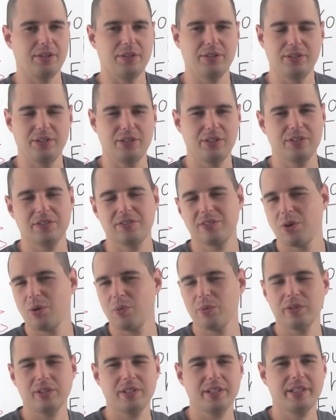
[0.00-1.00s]
you just
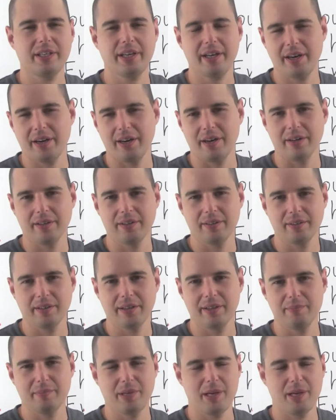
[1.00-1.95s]
don't really care, right?